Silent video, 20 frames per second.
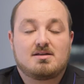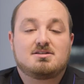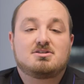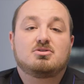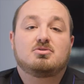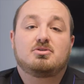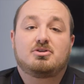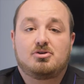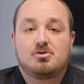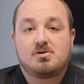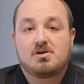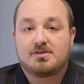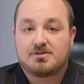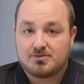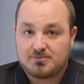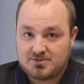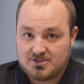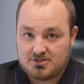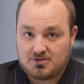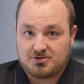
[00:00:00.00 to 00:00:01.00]
until you get
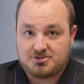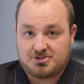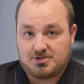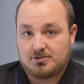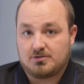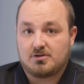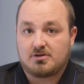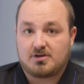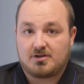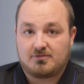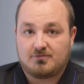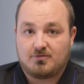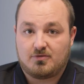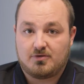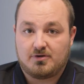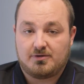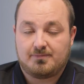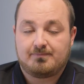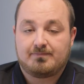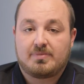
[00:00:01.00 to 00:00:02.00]
the results you're looking
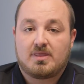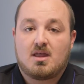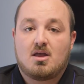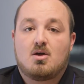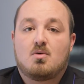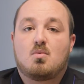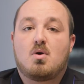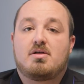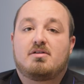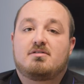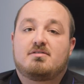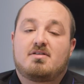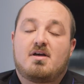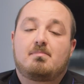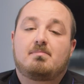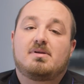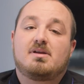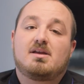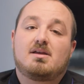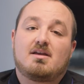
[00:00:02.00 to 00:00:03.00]
for, whether
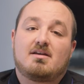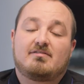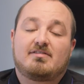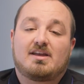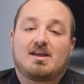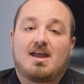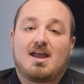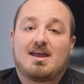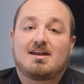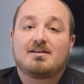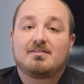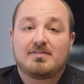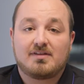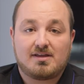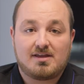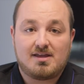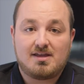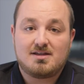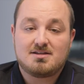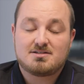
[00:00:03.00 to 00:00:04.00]
that be giving handed the
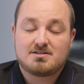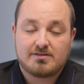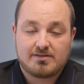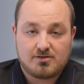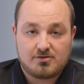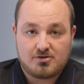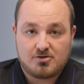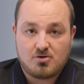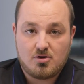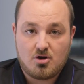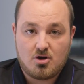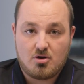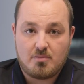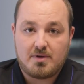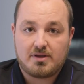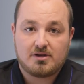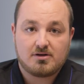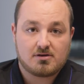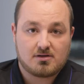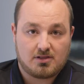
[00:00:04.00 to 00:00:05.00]
keys to the new home
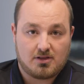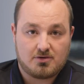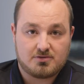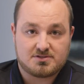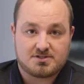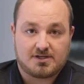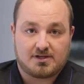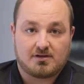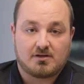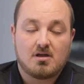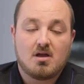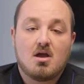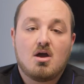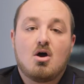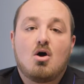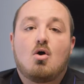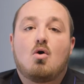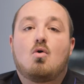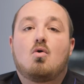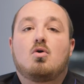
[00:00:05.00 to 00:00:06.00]
at your closing
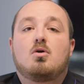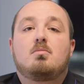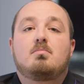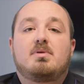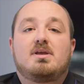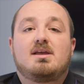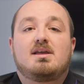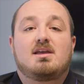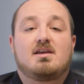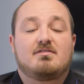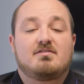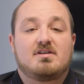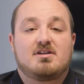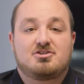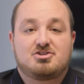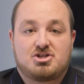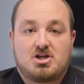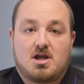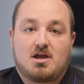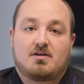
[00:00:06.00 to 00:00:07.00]
or being given a
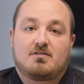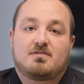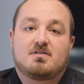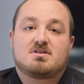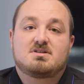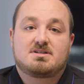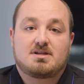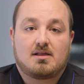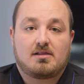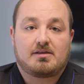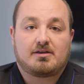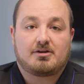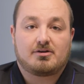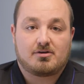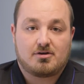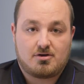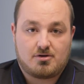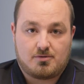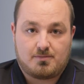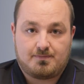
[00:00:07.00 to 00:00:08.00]
check for selling your
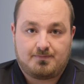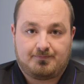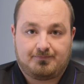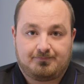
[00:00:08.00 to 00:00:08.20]
home.